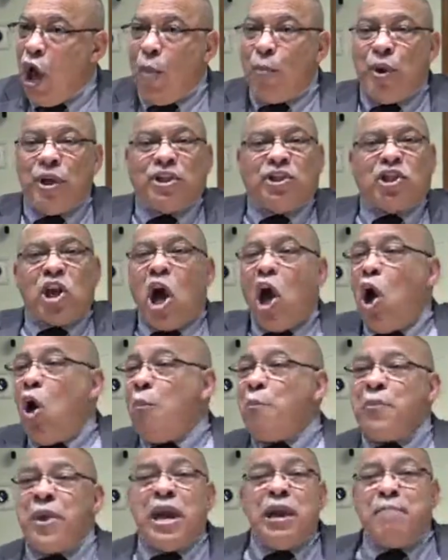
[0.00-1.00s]
But
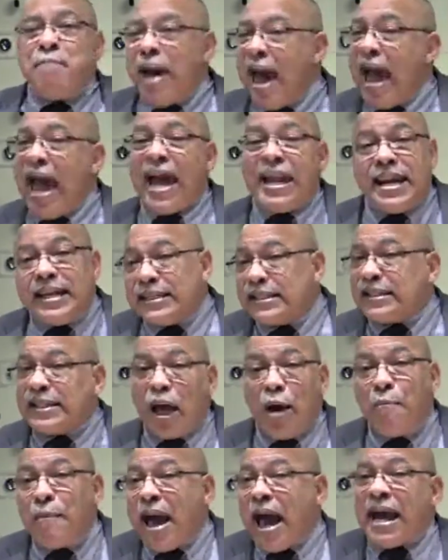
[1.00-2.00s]
don't be mad at
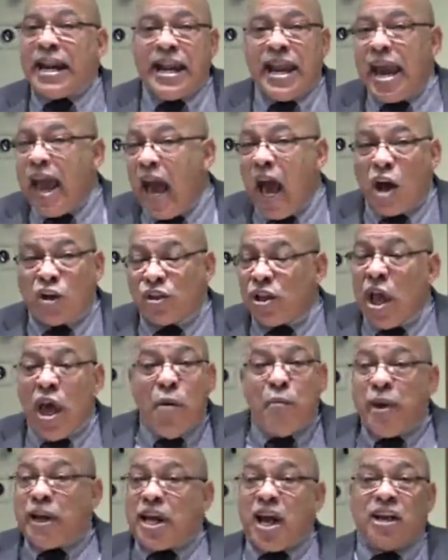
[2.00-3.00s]
somebody else
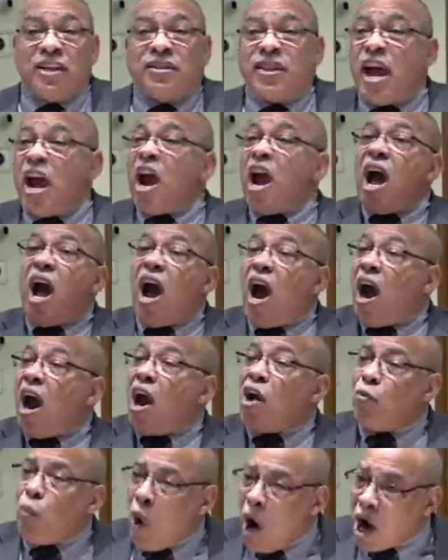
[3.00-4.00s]
because they're a
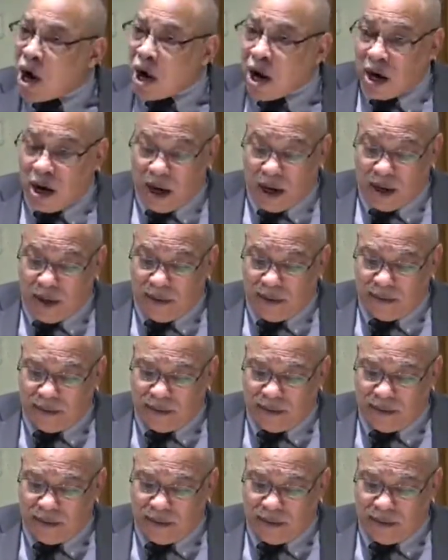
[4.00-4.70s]
hard worker.